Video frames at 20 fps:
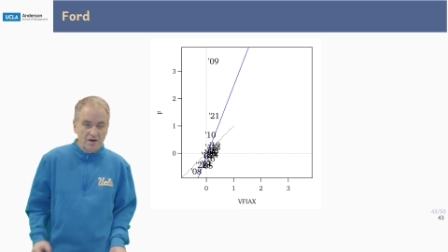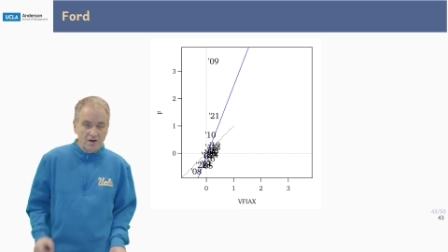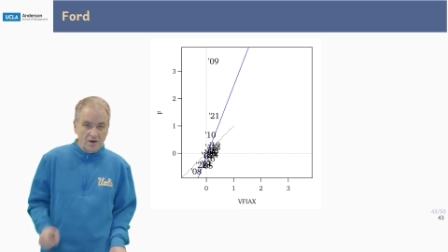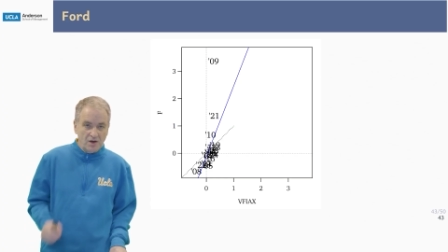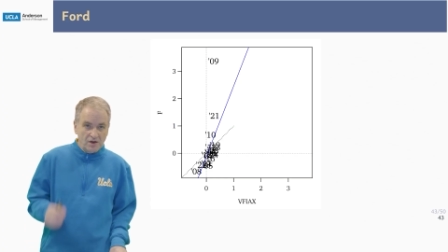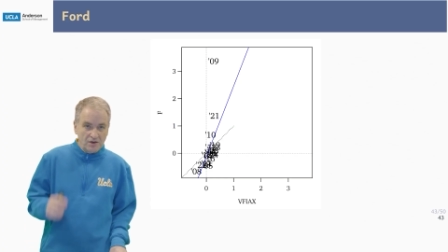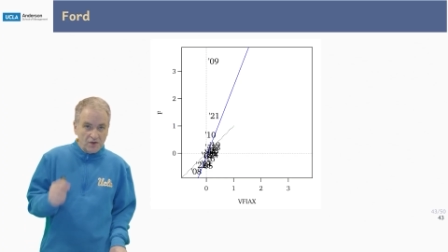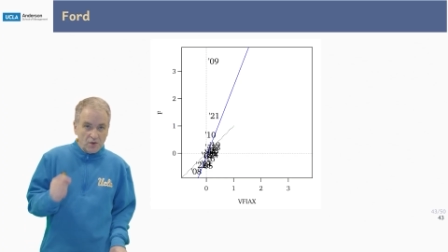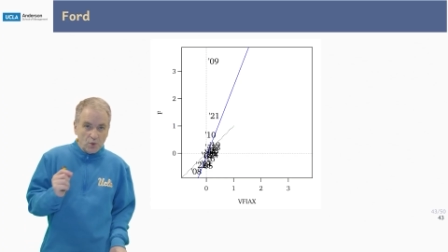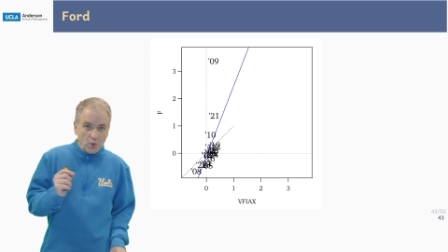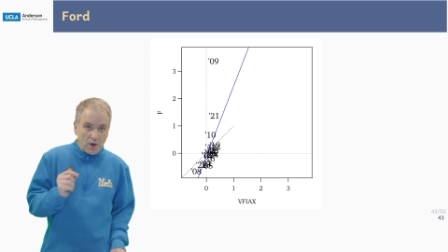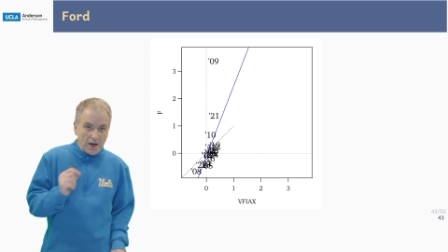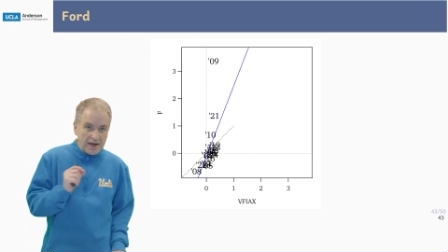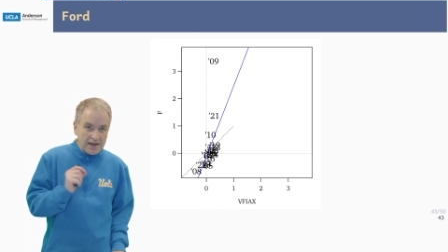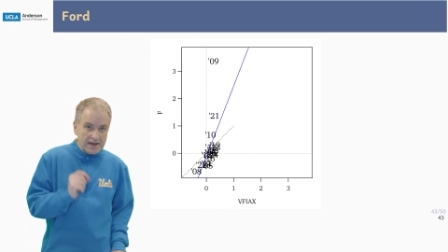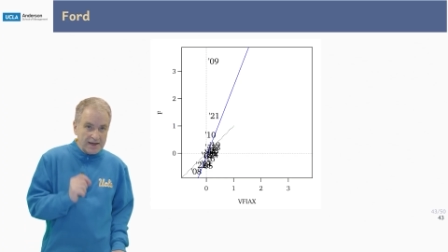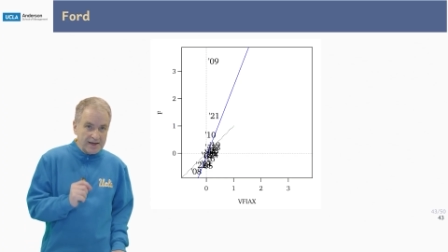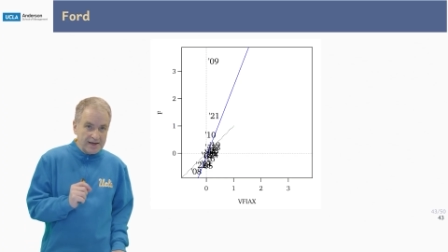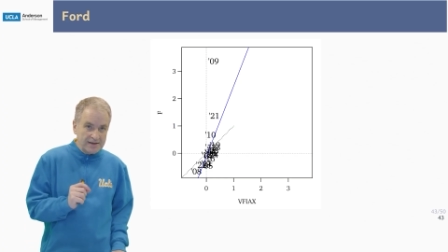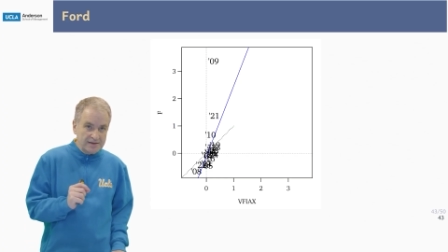On the
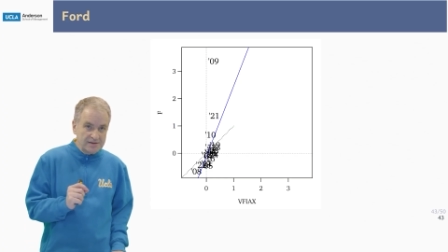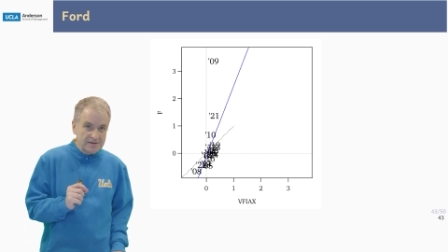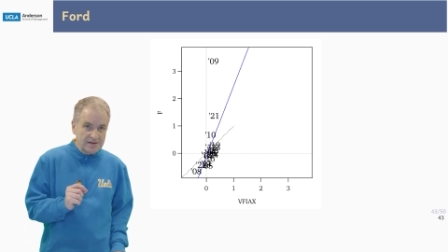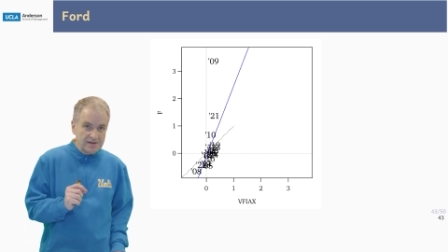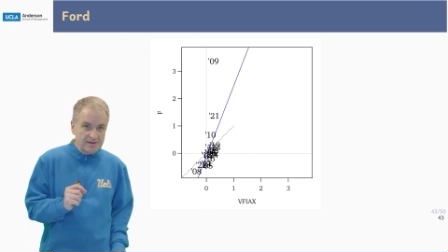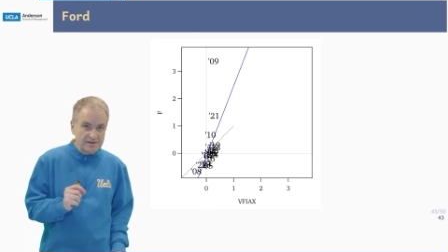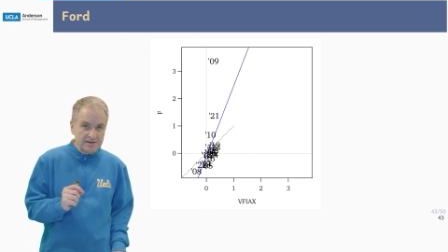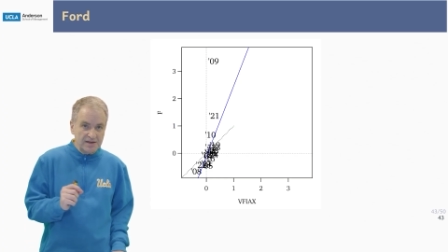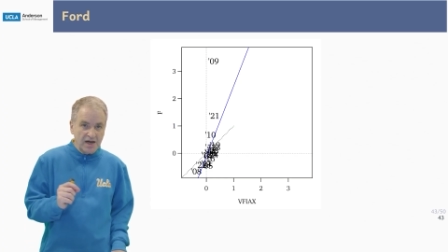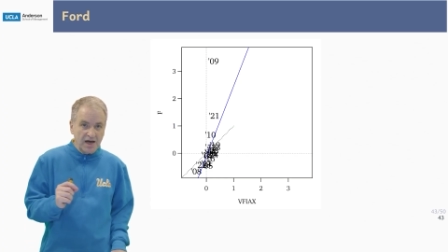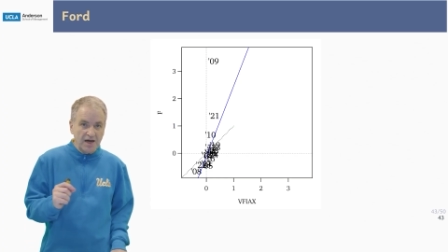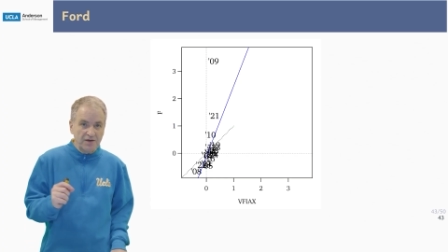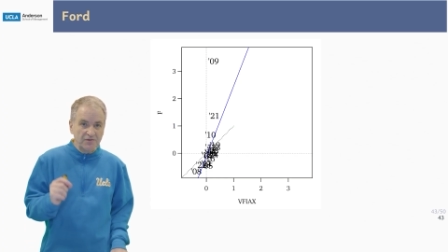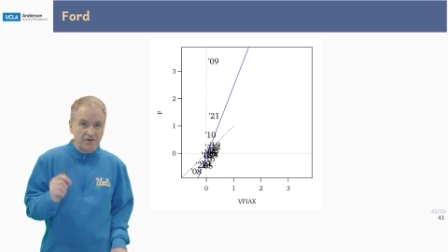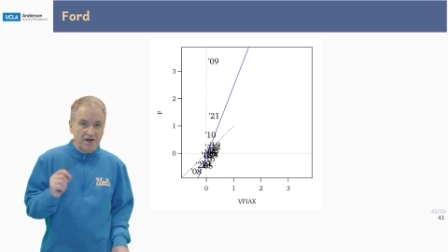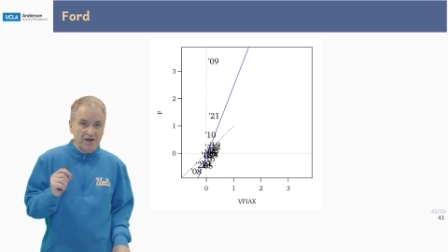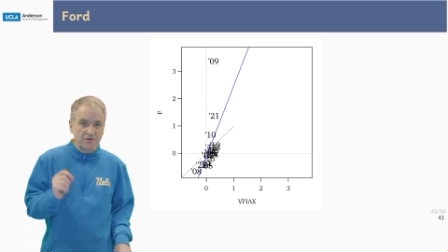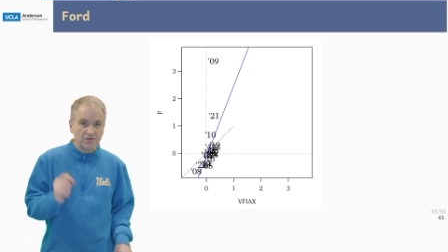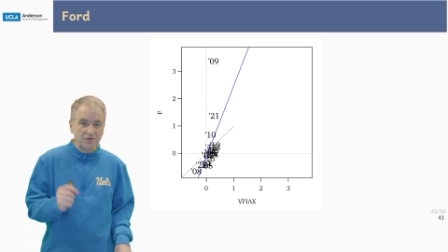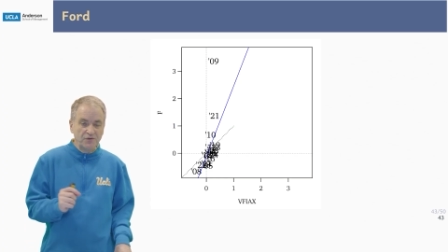y-axis, I've
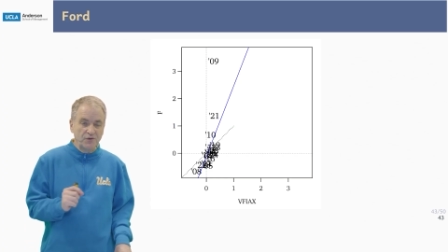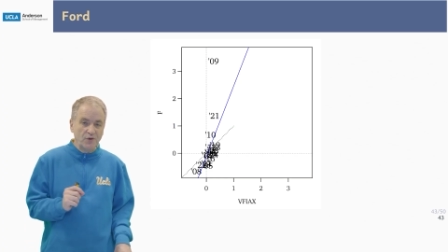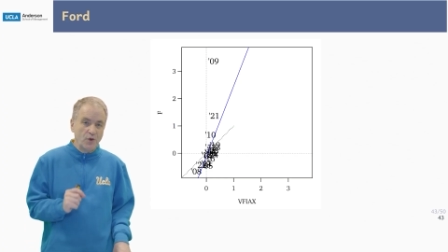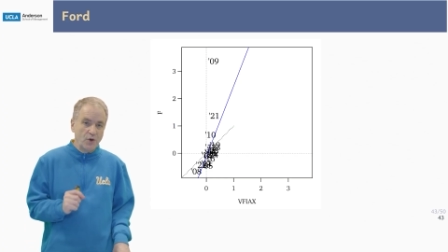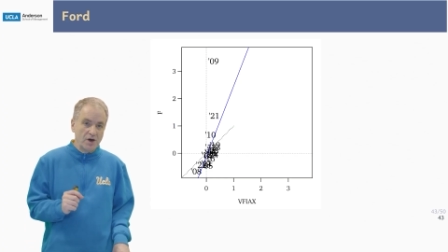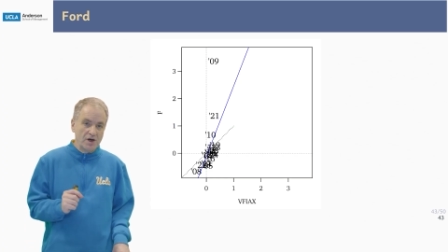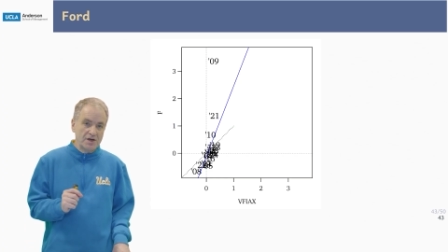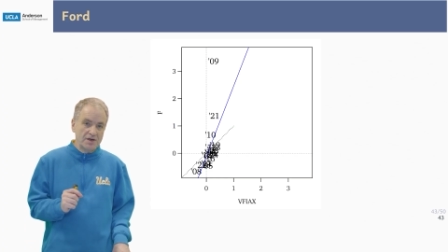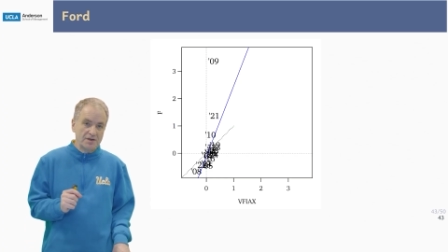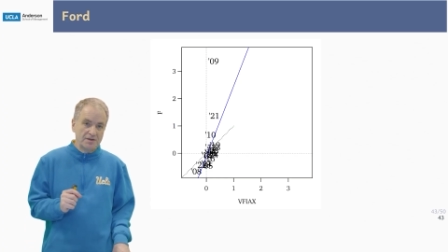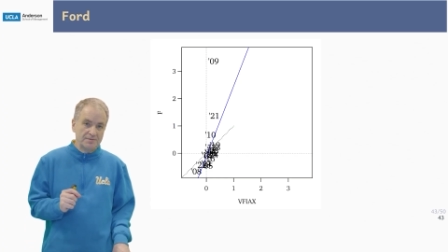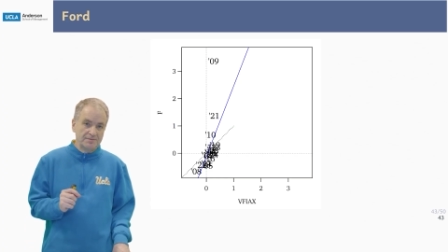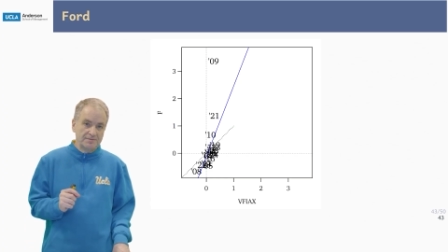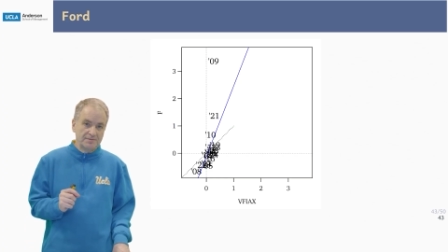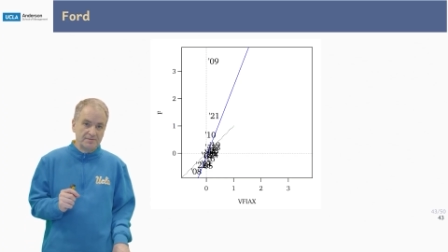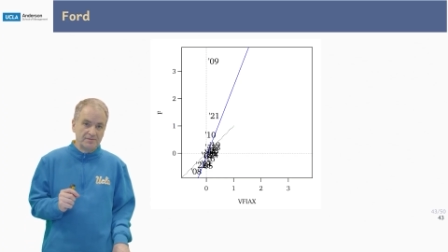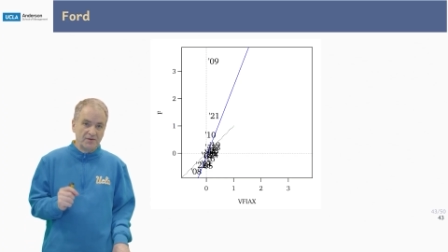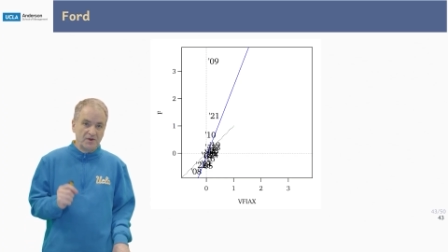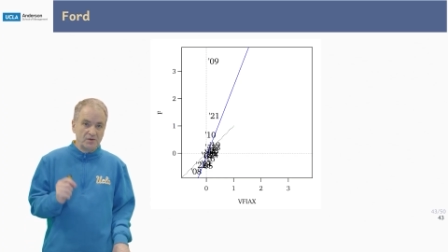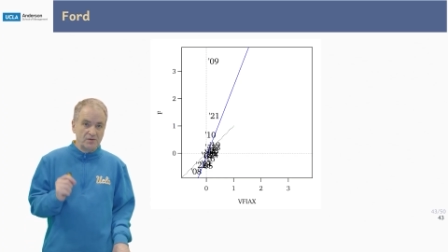got Ford,
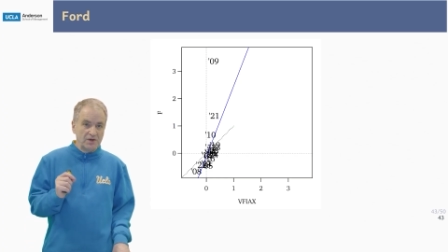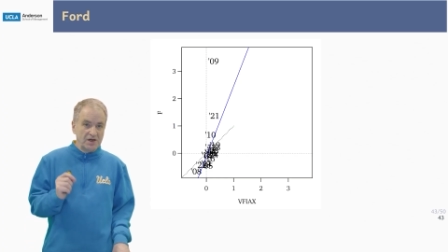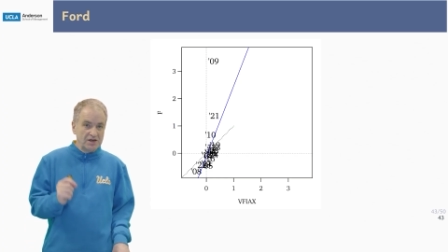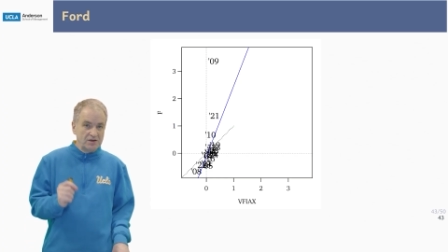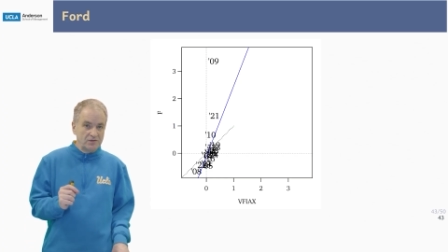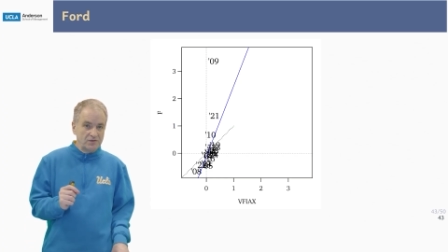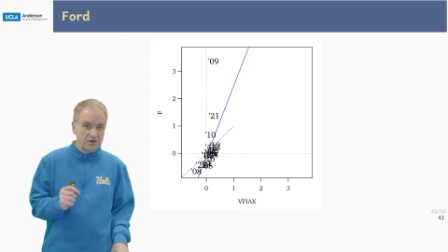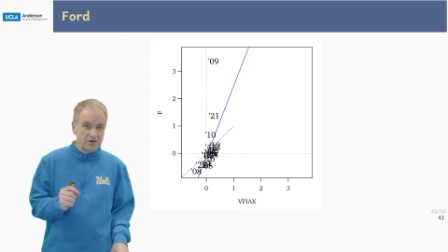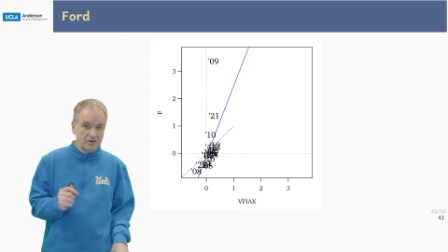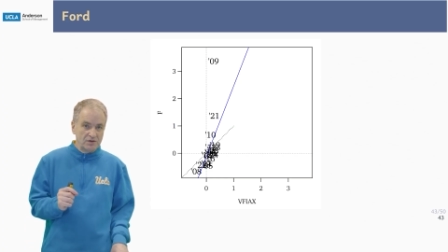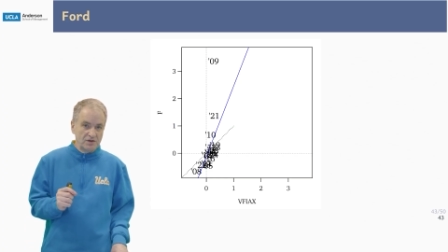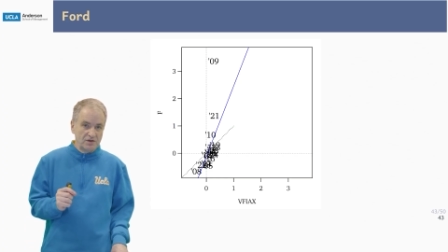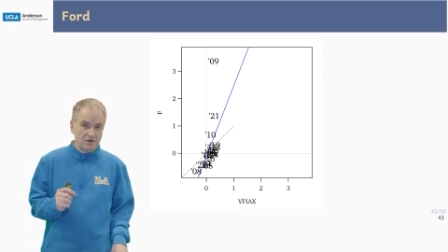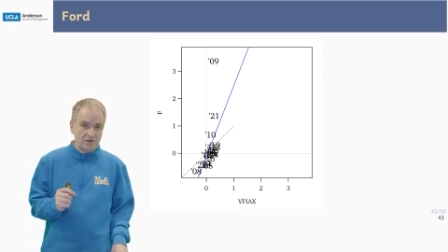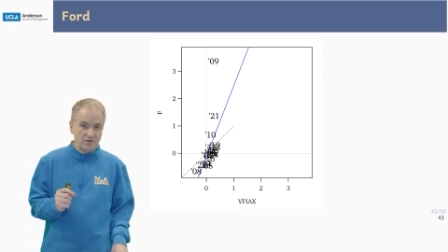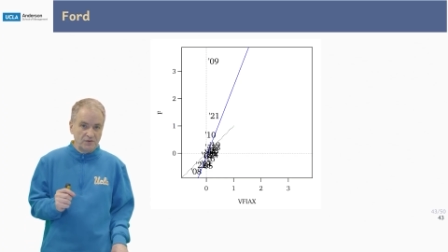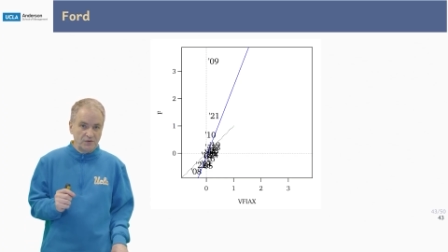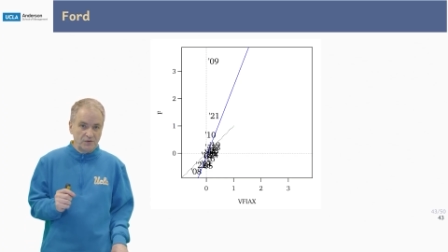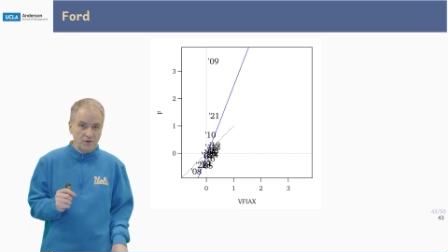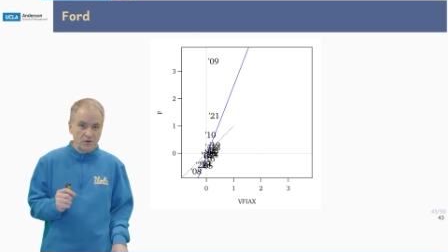the rate of return on
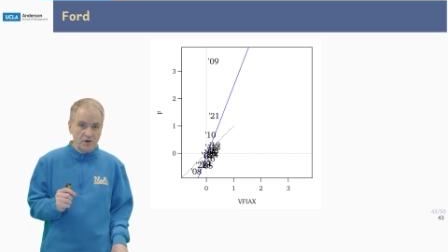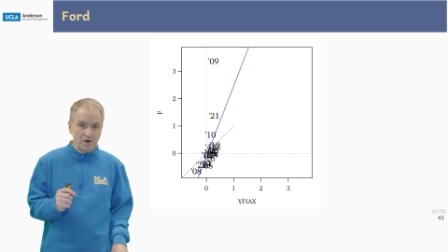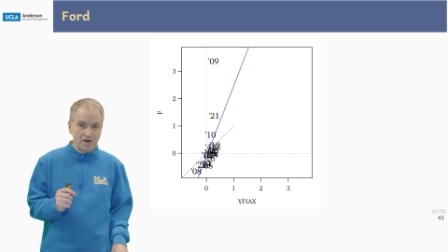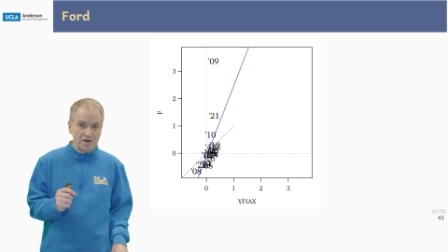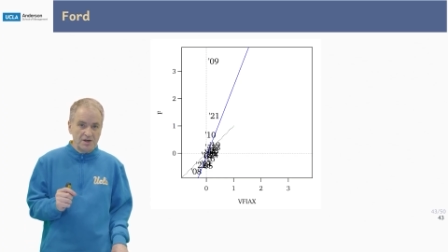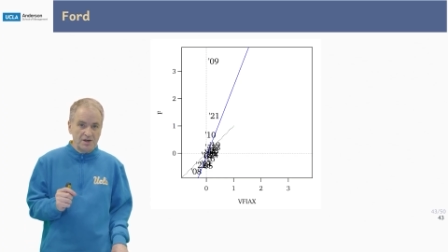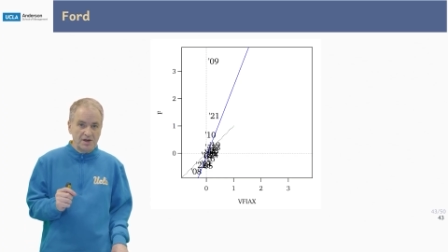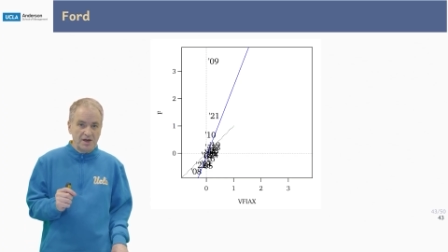Ford,